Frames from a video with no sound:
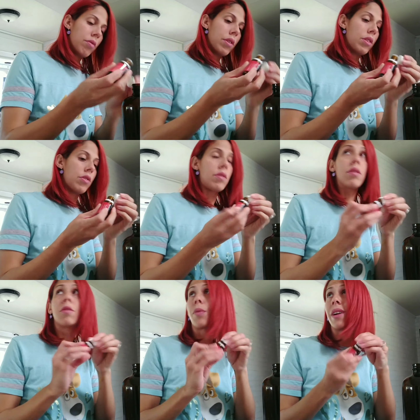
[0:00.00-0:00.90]
really just to
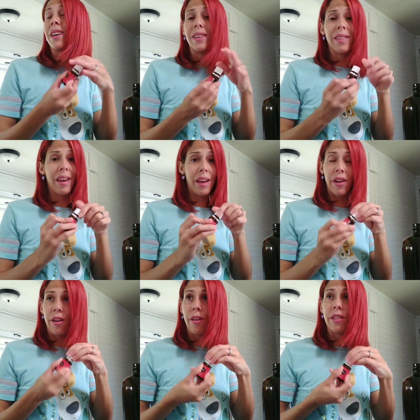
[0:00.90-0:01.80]
spray in the
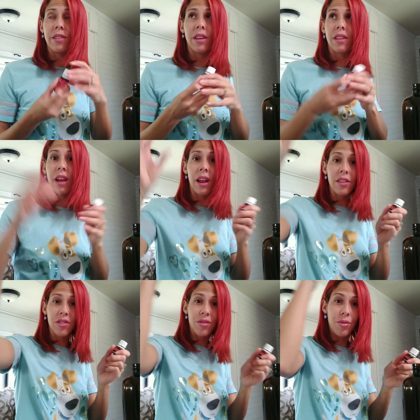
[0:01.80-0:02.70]
air, and it kind of
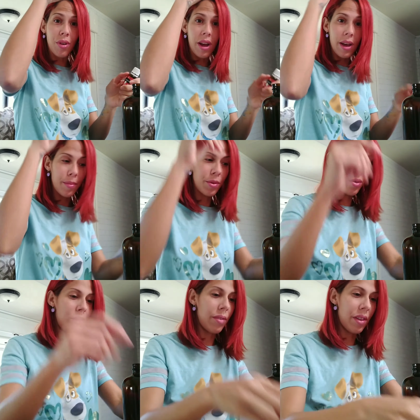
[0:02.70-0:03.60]
just grabs
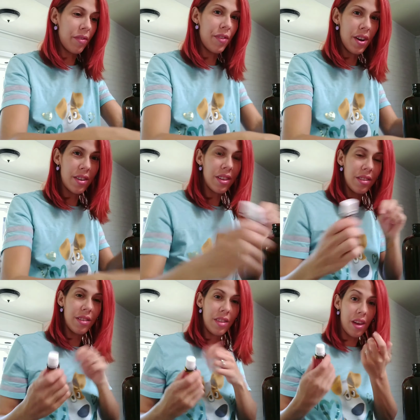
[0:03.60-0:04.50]
all the funk
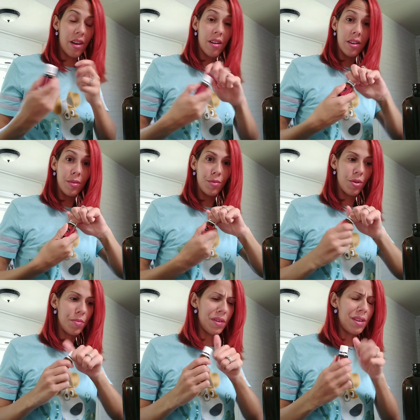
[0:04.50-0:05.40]
that's in the air and
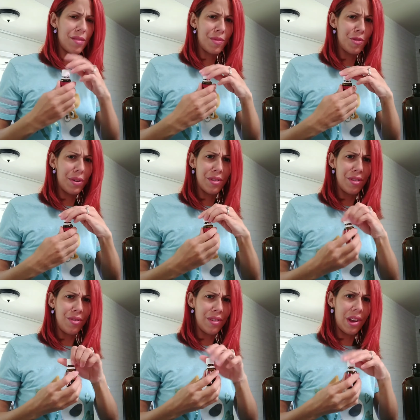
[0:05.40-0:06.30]
absorbs it. It's much better
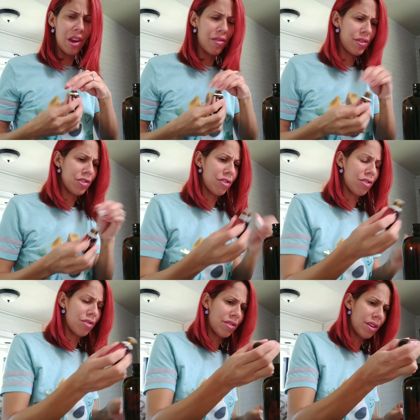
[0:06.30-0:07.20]
than using air
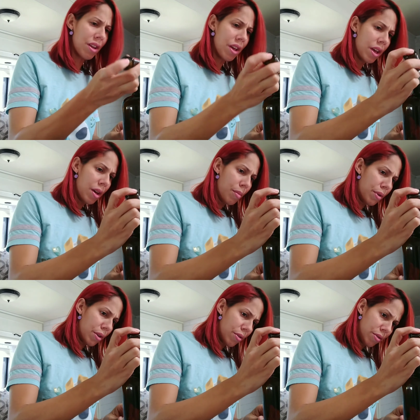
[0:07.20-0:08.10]
fresheners and
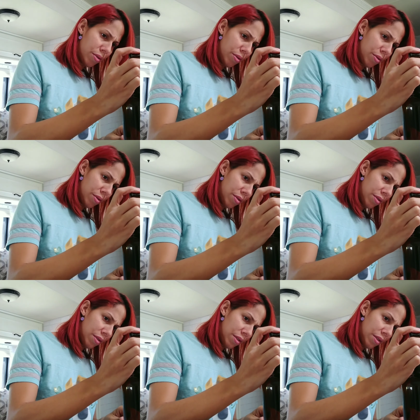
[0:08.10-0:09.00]
putting all those
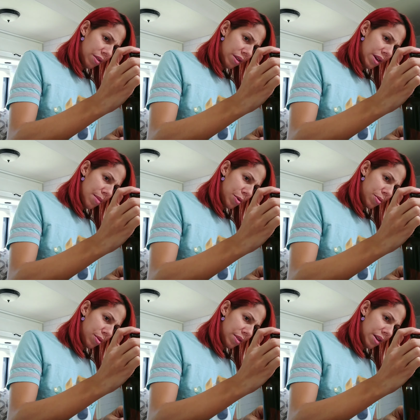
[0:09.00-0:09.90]

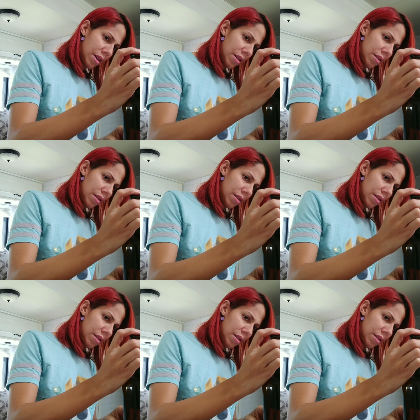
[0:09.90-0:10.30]
chemicals that